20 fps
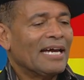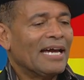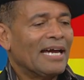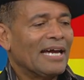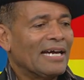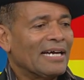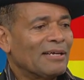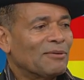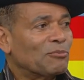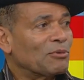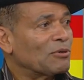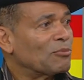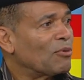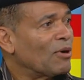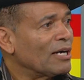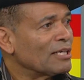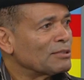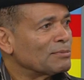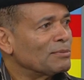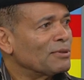and we'd
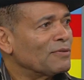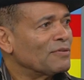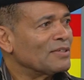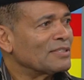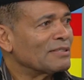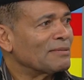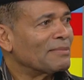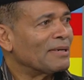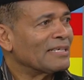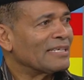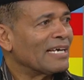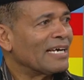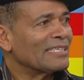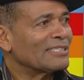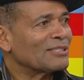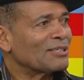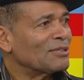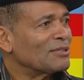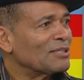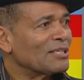watch movies, and my dad
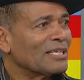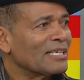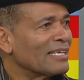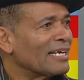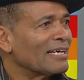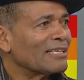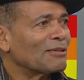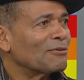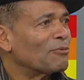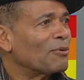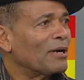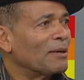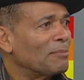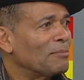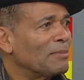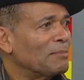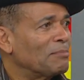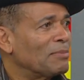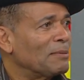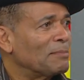didn't like the way
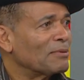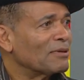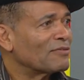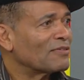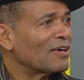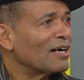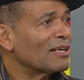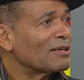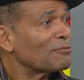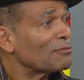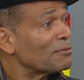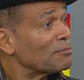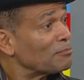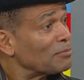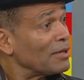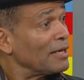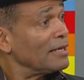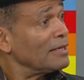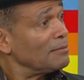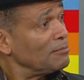people of color were
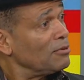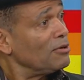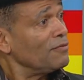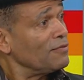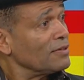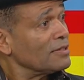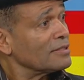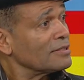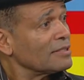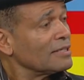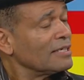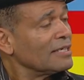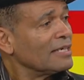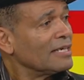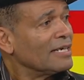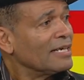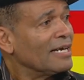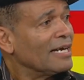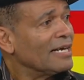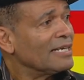played in movies. Mm -hmm.
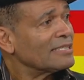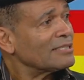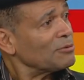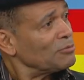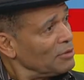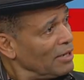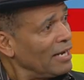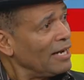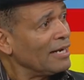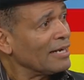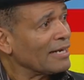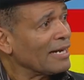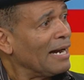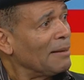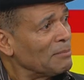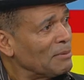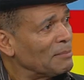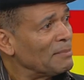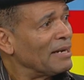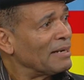He said, well, heck,
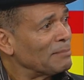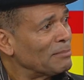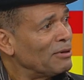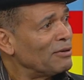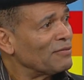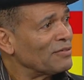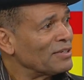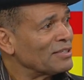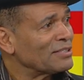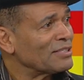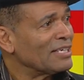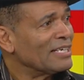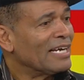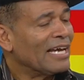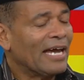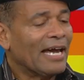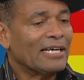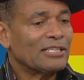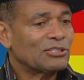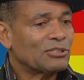I'm going to make movies.
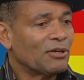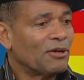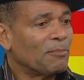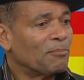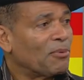And so he